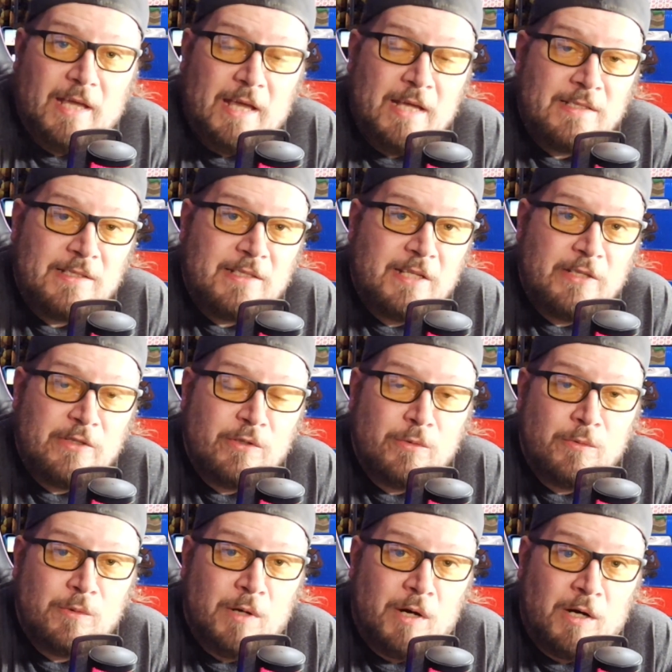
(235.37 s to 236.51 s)
as they
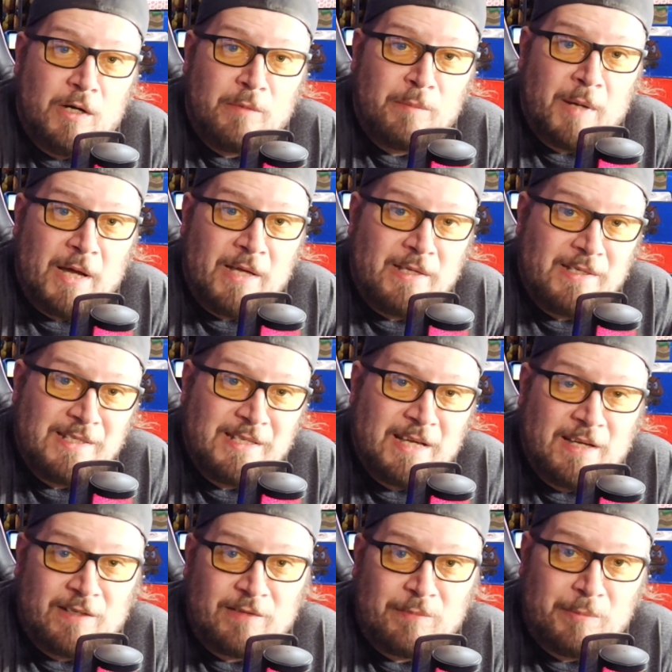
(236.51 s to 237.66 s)
do on my
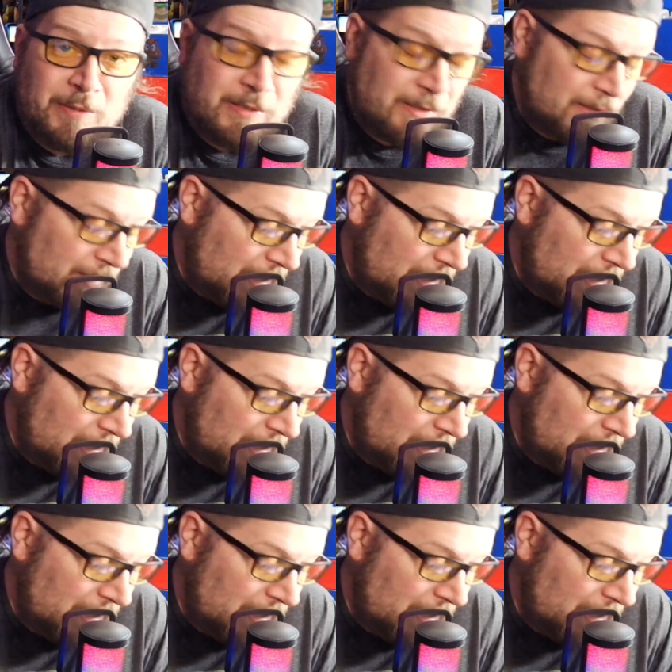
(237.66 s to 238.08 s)
EXP.